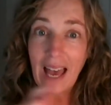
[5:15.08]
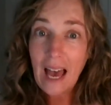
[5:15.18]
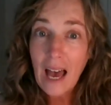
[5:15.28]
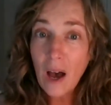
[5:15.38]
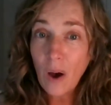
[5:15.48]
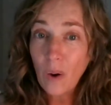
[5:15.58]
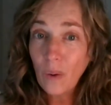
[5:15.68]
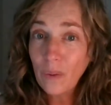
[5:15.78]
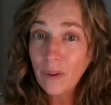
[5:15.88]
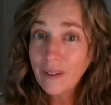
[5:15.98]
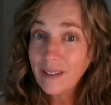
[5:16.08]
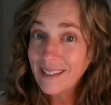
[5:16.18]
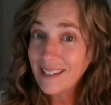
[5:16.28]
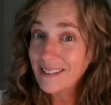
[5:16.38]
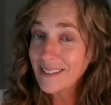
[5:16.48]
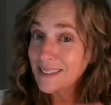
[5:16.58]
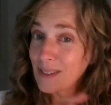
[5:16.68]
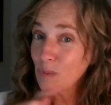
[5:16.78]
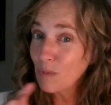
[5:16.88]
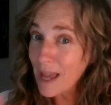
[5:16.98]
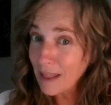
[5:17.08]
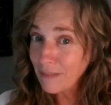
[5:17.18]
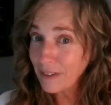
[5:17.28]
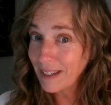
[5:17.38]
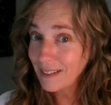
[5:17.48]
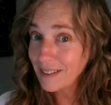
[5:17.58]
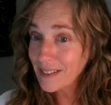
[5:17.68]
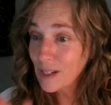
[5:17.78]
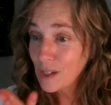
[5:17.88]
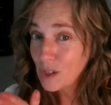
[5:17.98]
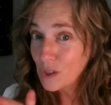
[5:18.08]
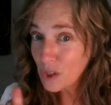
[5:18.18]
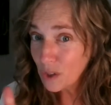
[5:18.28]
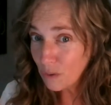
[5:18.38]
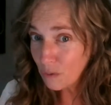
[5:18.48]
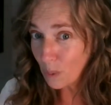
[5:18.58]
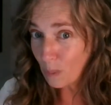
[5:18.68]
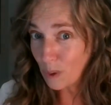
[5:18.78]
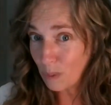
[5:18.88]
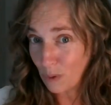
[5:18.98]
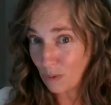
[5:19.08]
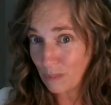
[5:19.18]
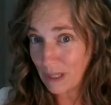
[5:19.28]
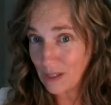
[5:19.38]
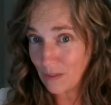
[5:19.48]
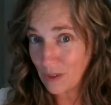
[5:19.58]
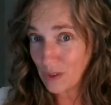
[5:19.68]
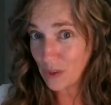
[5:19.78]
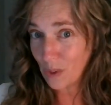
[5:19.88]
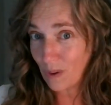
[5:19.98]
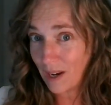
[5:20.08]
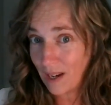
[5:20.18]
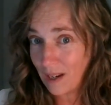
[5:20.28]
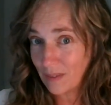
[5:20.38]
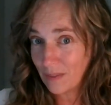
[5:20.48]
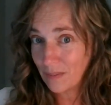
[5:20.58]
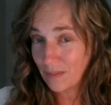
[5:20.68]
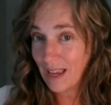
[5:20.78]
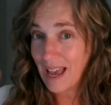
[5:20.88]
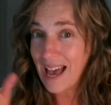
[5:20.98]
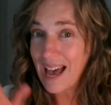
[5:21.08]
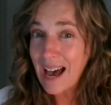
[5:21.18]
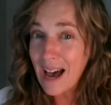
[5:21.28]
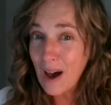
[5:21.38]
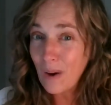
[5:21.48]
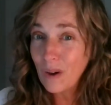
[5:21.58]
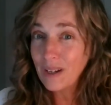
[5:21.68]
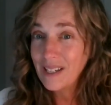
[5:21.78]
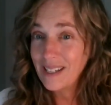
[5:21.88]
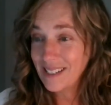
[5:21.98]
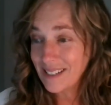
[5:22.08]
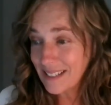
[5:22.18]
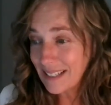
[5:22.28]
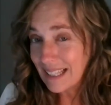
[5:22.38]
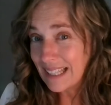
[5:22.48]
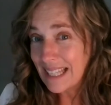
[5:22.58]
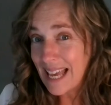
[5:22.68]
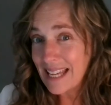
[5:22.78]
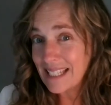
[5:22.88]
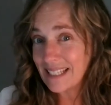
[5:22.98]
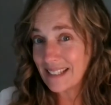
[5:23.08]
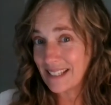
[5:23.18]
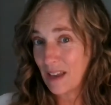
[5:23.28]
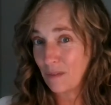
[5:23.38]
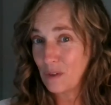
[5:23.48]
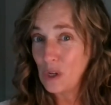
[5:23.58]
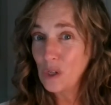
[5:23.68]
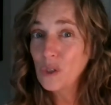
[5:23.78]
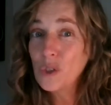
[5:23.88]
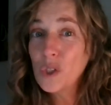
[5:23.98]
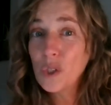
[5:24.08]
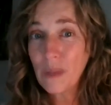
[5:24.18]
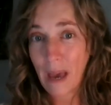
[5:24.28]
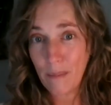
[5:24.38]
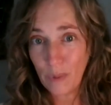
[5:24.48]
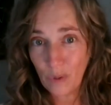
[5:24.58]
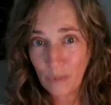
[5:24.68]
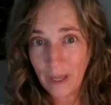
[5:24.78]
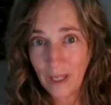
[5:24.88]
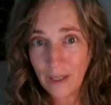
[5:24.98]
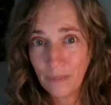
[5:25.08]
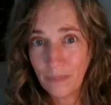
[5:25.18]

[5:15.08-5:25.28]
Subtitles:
how is this relevant to the forward movement of the story? How does it lend itself to that movement?